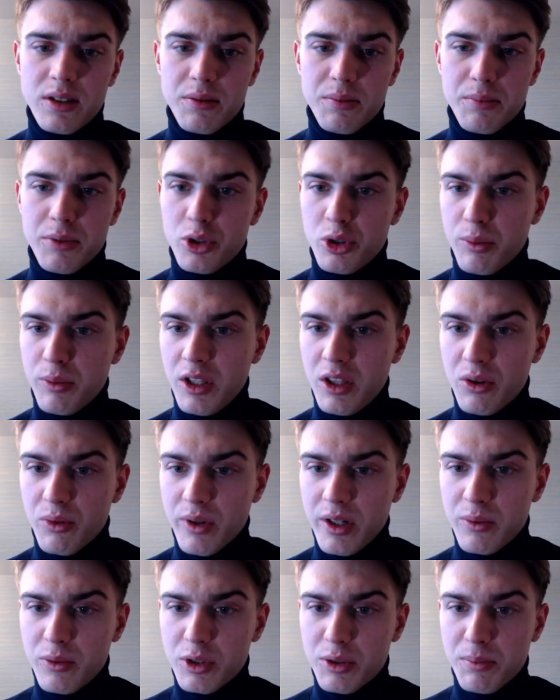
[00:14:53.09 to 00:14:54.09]
Bishop
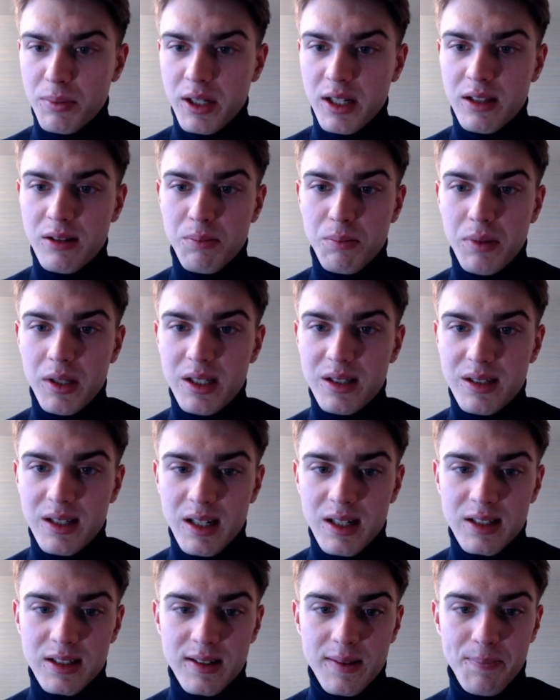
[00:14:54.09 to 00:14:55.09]
e3 was played,
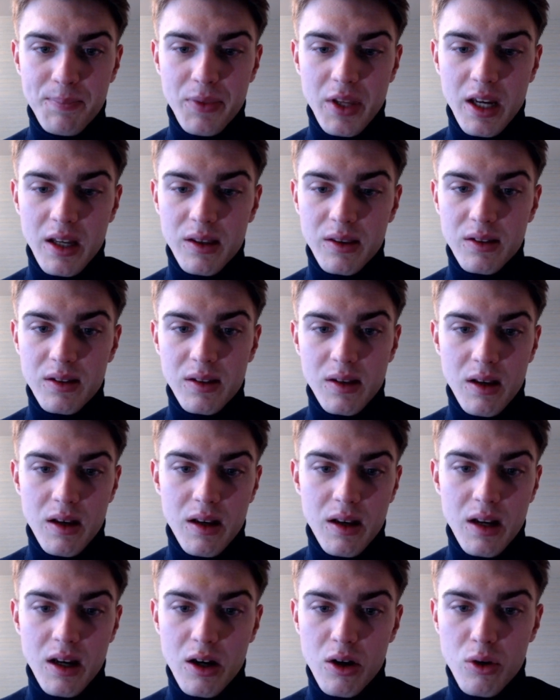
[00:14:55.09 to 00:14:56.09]
b6, and
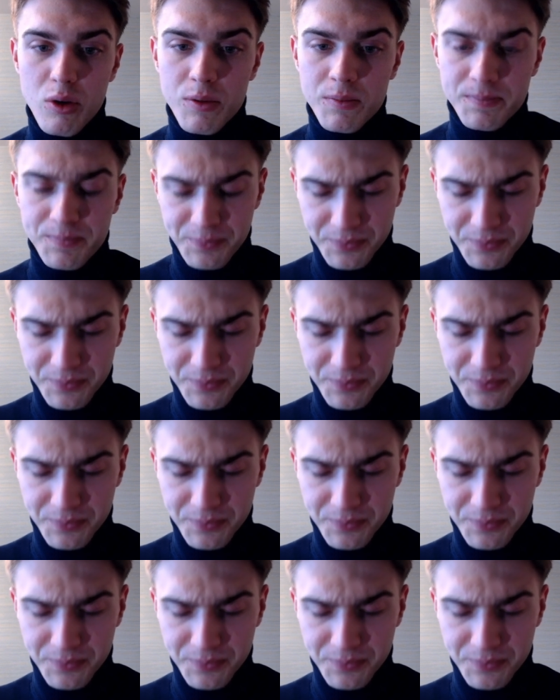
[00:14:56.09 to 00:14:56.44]
now